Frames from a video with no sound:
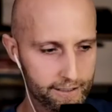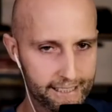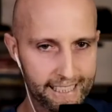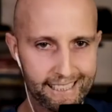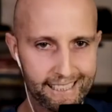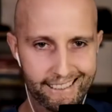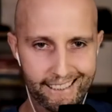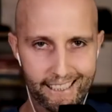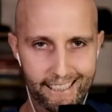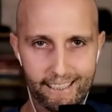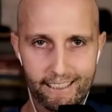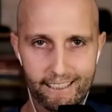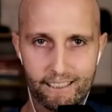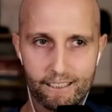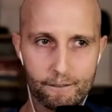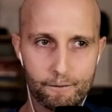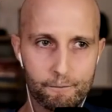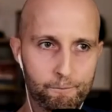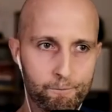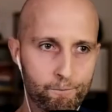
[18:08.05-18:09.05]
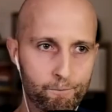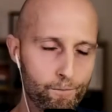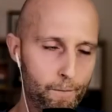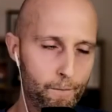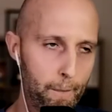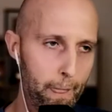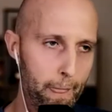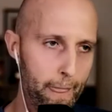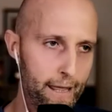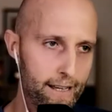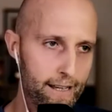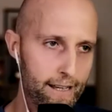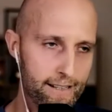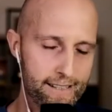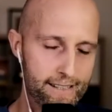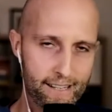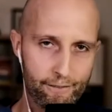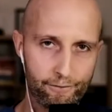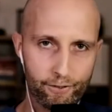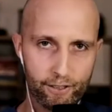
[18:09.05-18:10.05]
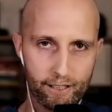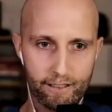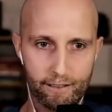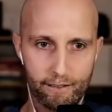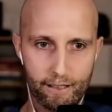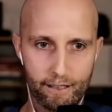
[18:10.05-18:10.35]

T cell, uh, different,